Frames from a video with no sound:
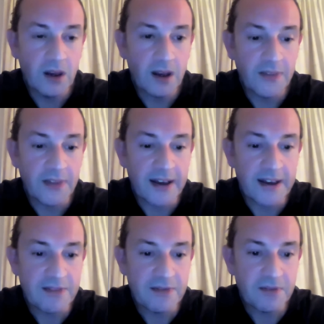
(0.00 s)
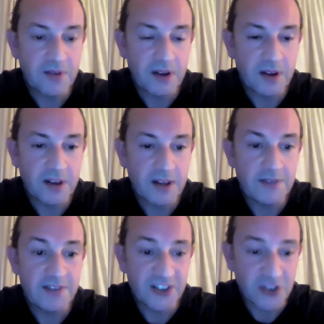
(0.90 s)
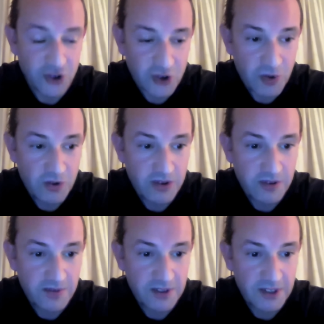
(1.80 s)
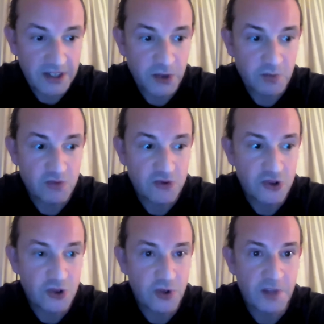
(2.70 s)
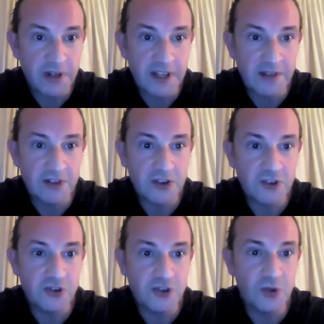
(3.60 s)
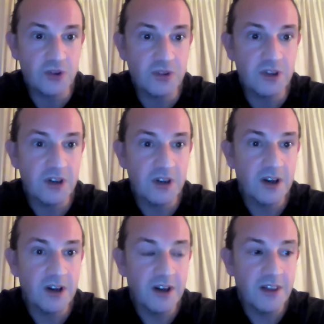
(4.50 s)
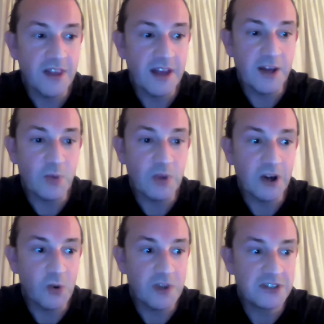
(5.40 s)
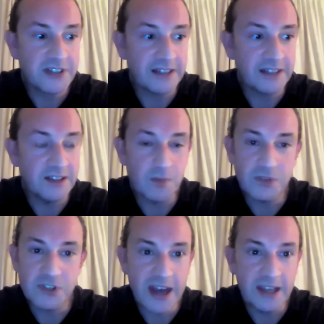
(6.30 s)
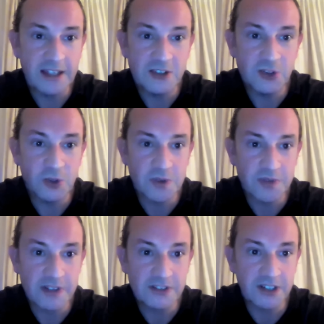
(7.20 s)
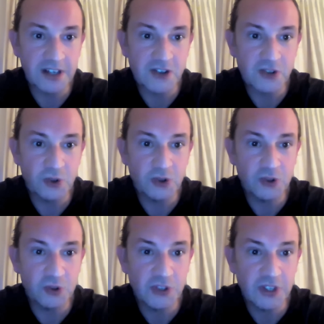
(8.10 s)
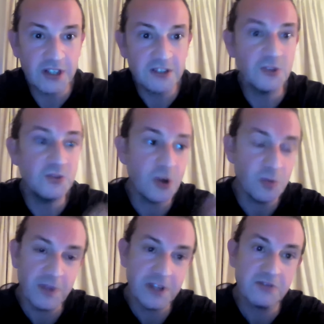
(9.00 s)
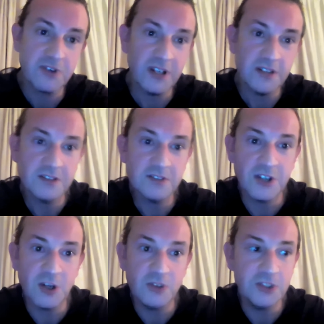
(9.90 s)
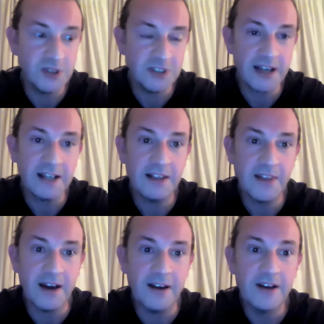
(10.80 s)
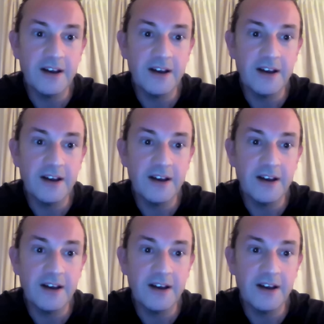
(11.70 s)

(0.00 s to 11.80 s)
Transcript: and that if if it's the truth and you truly believe it's the truth, then it will always stand up to any sort of investigation or scrutiny. So don't be afraid to go and do exactly that,